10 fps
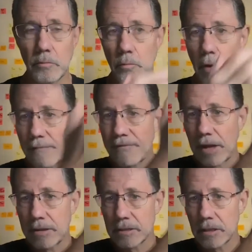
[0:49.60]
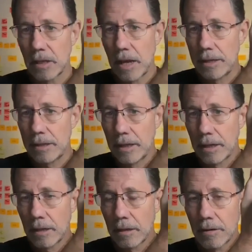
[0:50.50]
I've got this
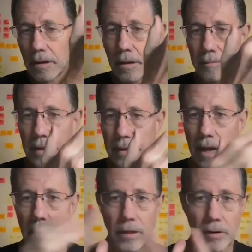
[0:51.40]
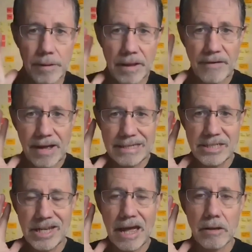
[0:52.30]
lighting coming down here, but I've got a
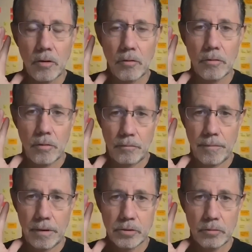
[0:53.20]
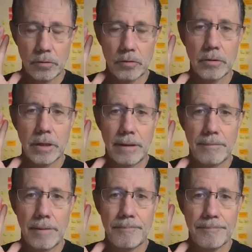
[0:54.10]
shadow. So Luke came
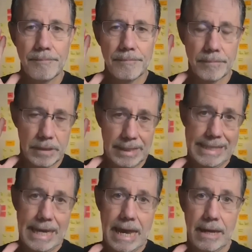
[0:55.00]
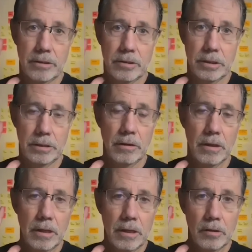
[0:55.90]
up today to
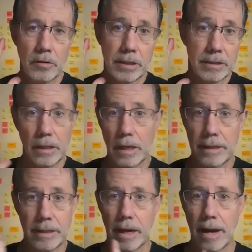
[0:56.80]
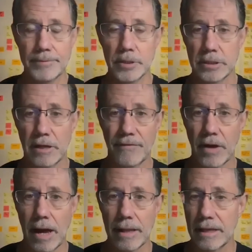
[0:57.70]
look at the lighting options I've
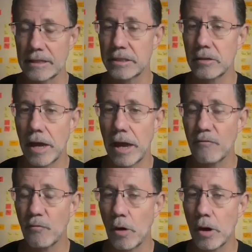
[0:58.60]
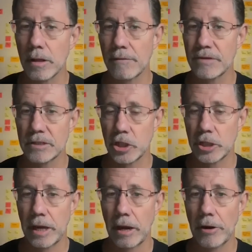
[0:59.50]
got, and I still have one of the
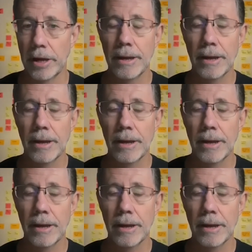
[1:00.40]
generic